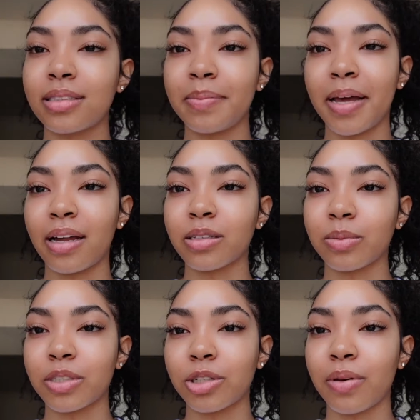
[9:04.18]
To be honest
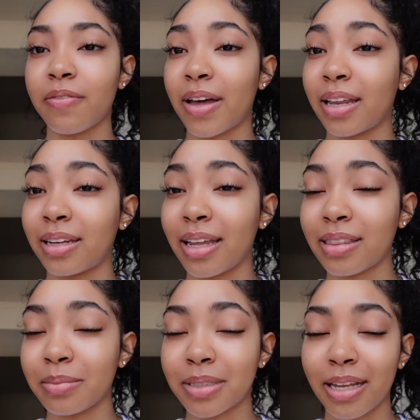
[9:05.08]
with you, if I let
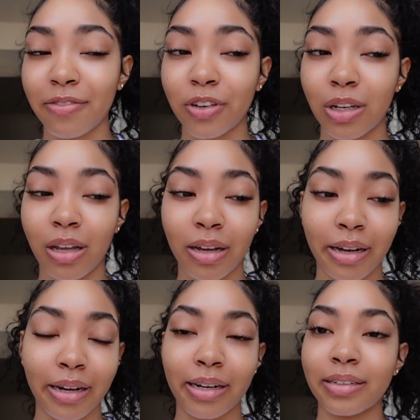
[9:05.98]
them set for
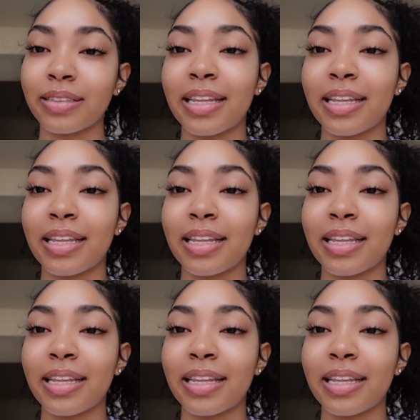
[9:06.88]
longer,